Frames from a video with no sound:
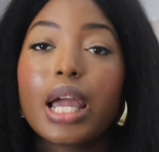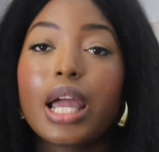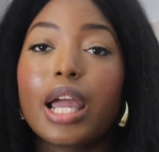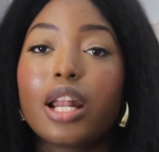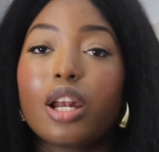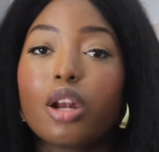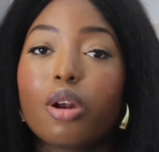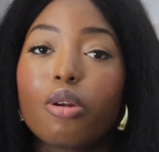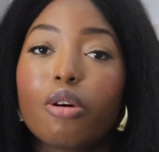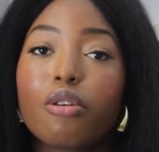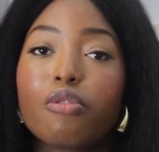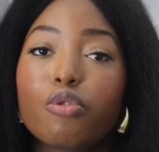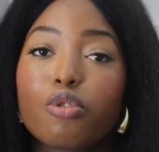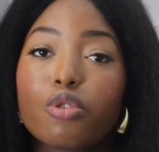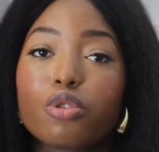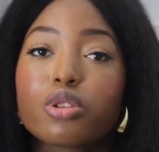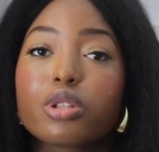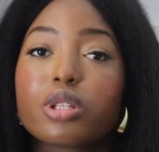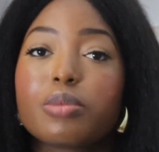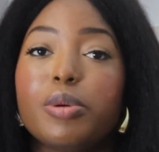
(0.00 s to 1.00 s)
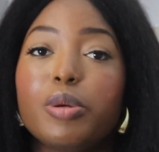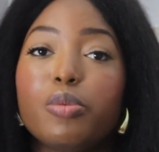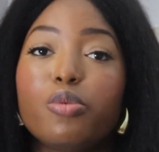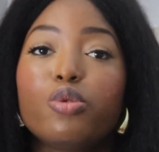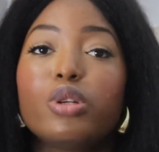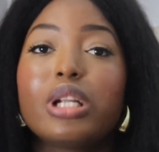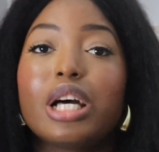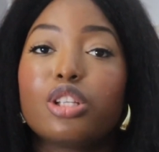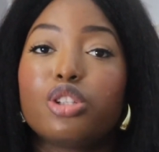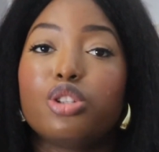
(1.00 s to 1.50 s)
and loved ones,
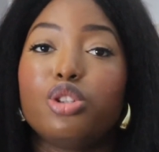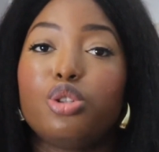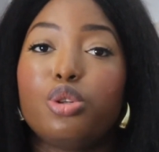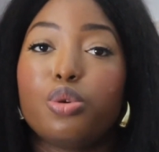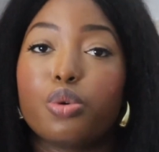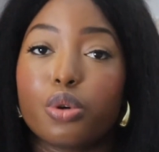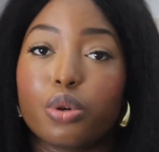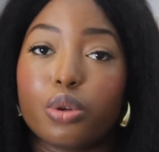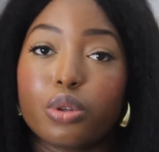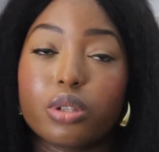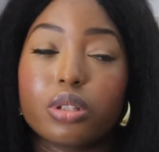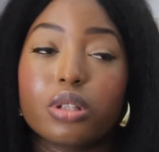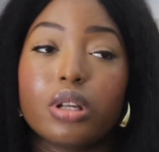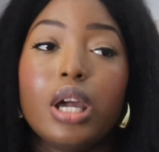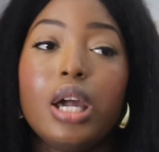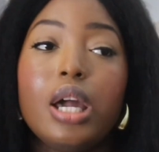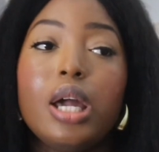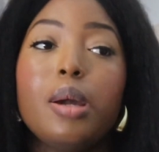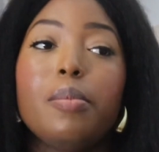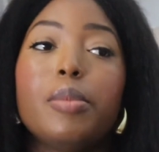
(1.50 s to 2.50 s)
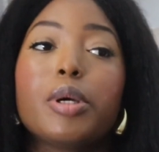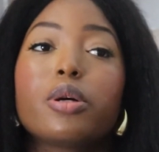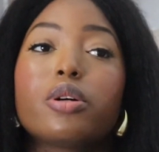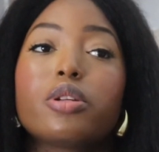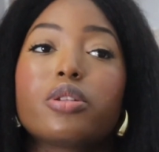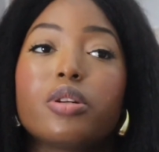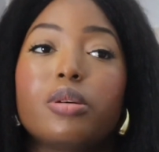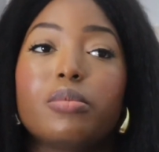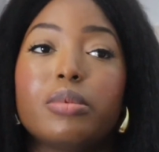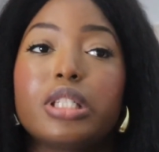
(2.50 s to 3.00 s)
people that you trust.
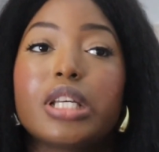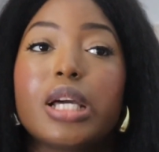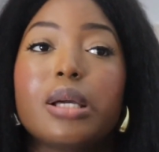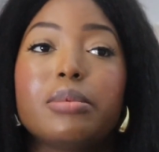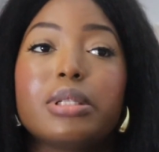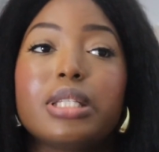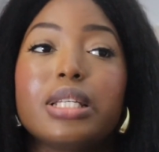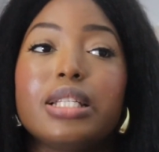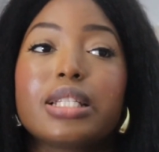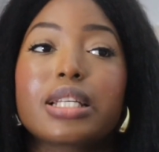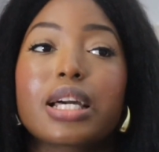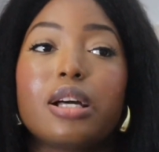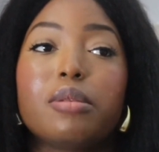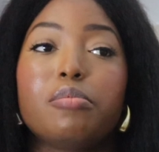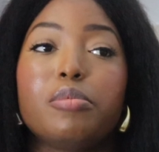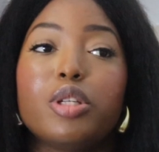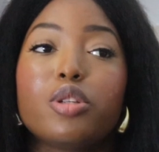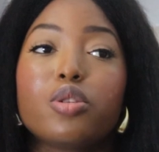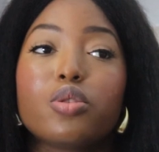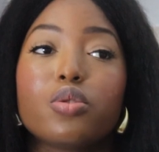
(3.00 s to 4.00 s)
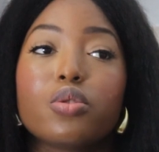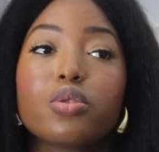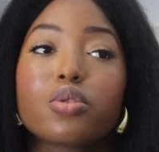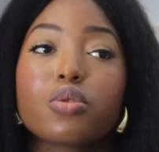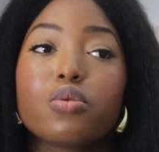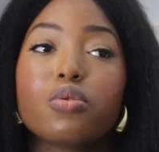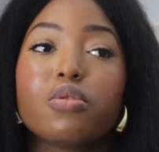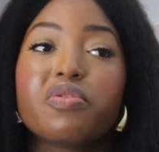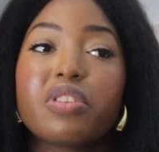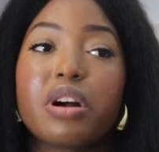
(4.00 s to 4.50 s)
Because sometimes it can be so
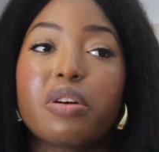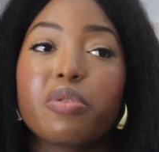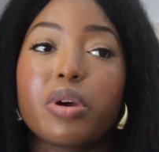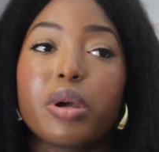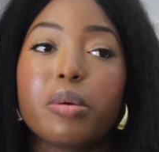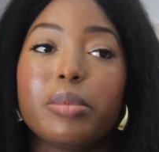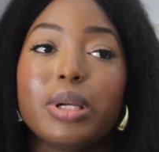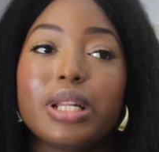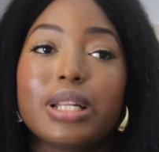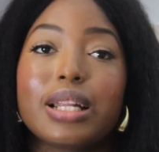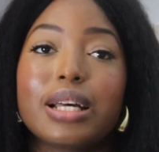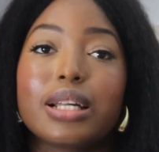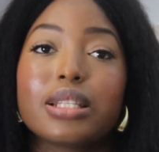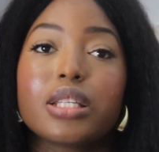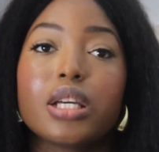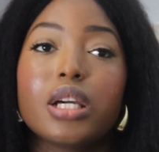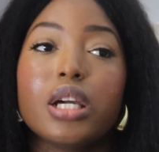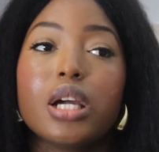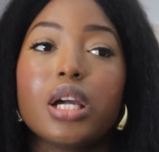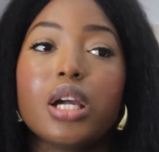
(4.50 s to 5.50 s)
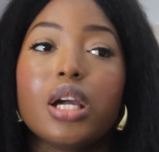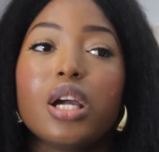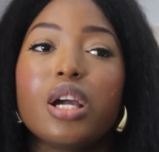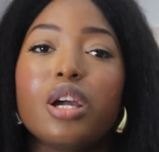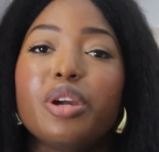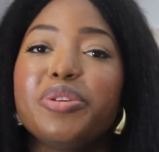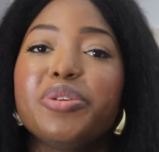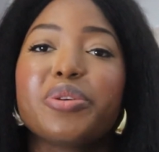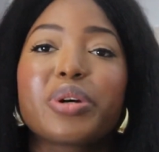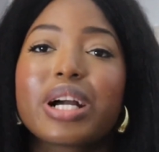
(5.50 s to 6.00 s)
overwhelming that
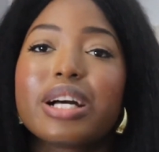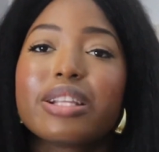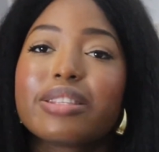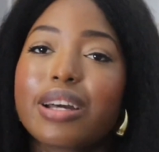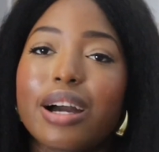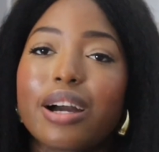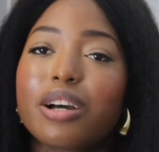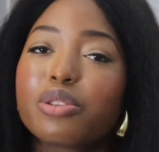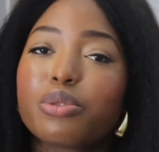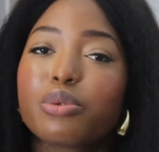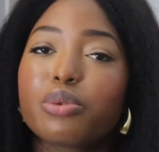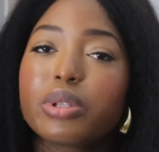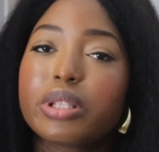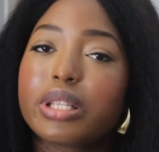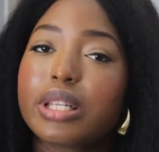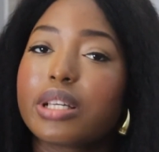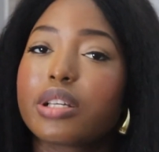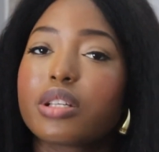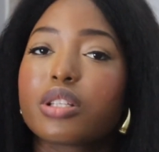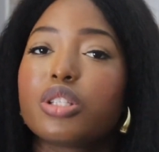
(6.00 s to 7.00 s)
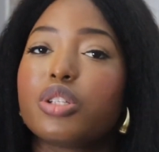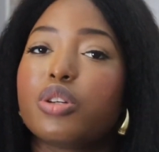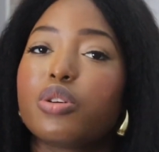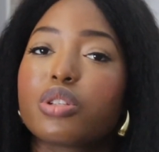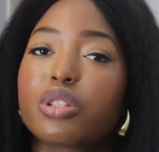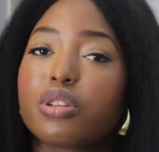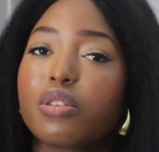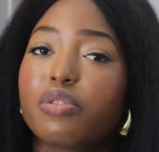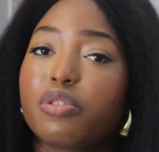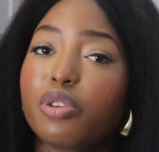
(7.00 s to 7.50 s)
you can't handle things
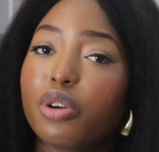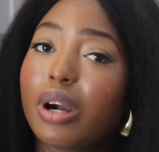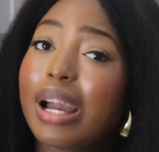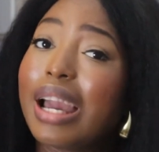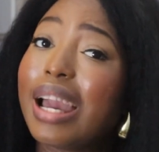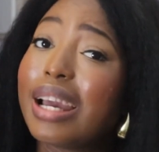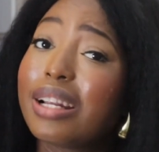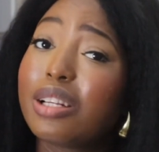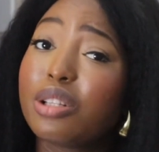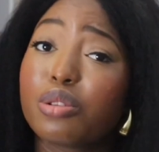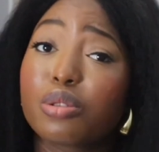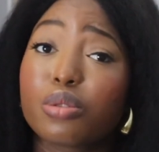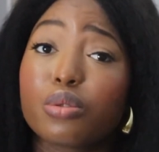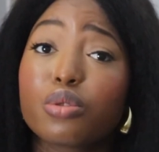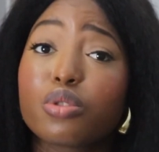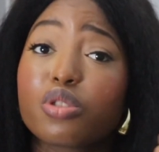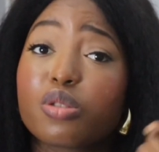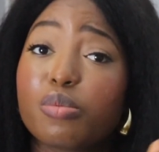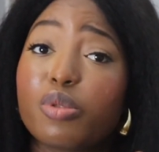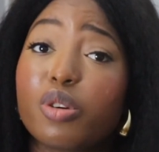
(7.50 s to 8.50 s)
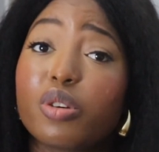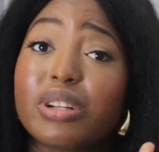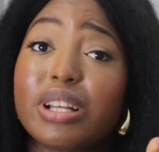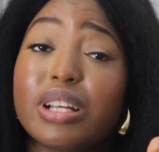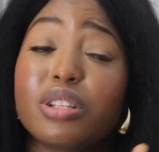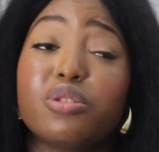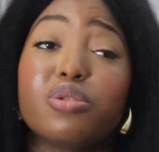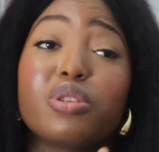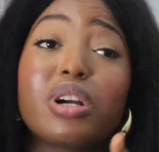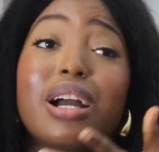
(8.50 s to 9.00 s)
yourself. Your head is so small
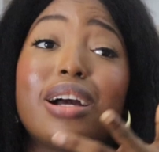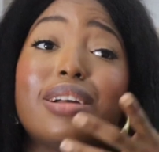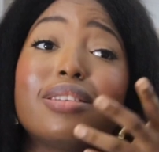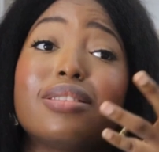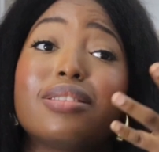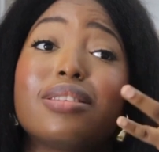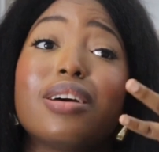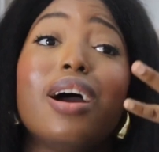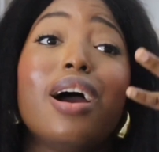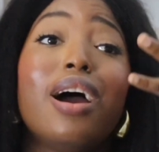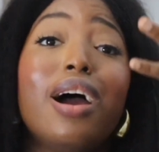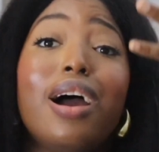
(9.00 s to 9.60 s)
that you can't